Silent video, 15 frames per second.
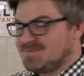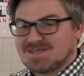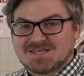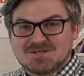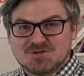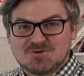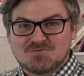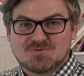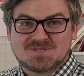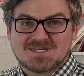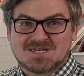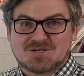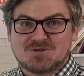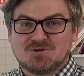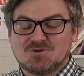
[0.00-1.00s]
It would
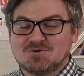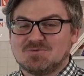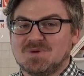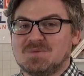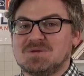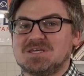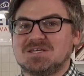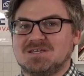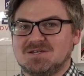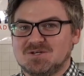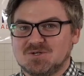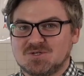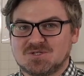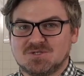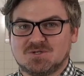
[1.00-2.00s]
take you maybe
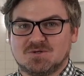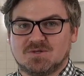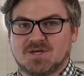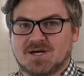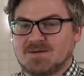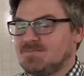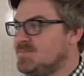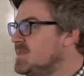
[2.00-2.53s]
years to do that.